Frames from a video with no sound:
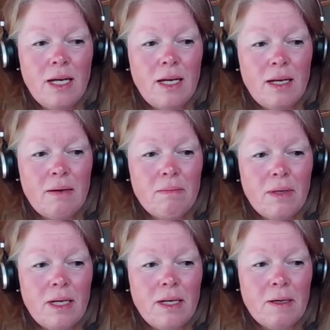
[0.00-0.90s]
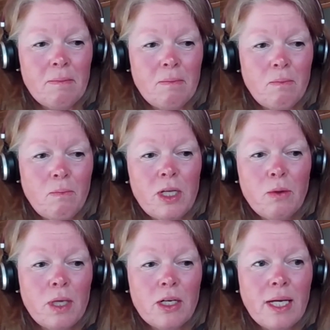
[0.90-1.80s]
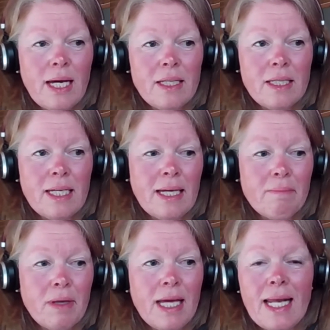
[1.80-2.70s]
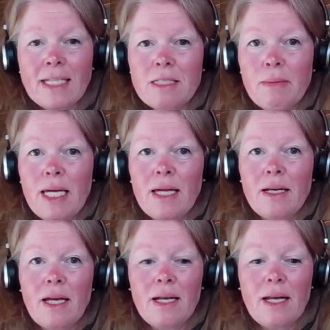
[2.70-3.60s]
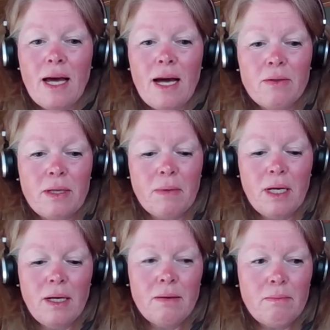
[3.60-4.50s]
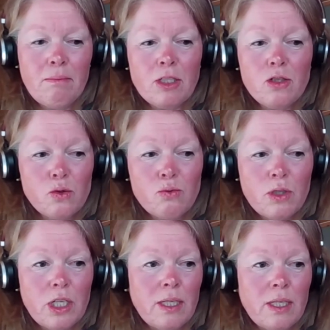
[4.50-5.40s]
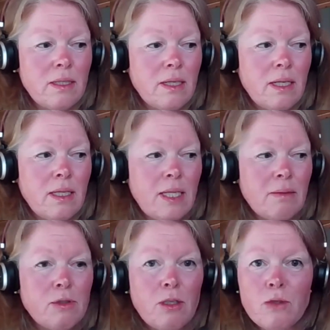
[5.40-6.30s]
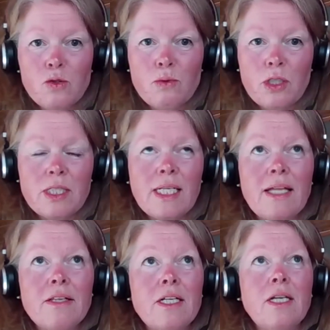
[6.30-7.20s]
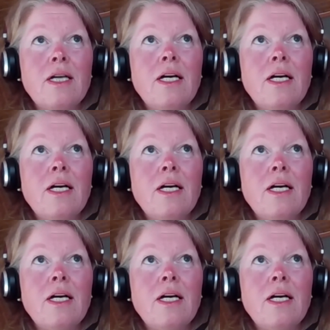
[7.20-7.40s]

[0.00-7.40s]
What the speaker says: and when you were looking at the anatomy and how the muscles work and the abdominals work together,